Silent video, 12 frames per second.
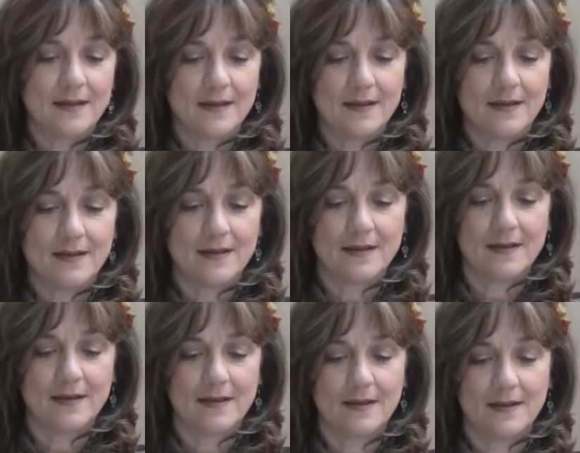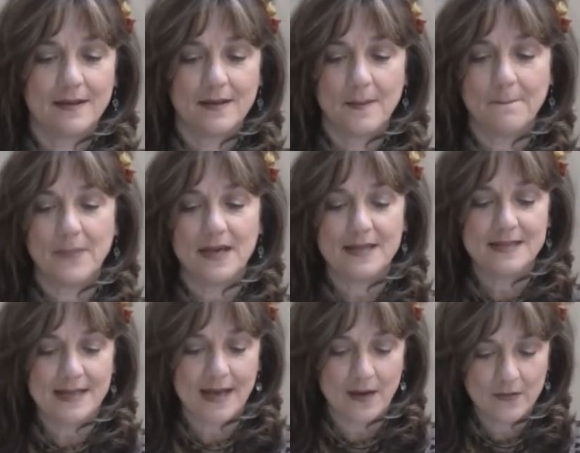the bud
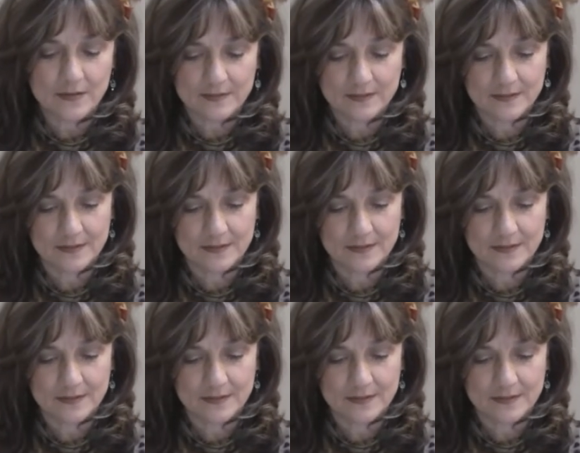down,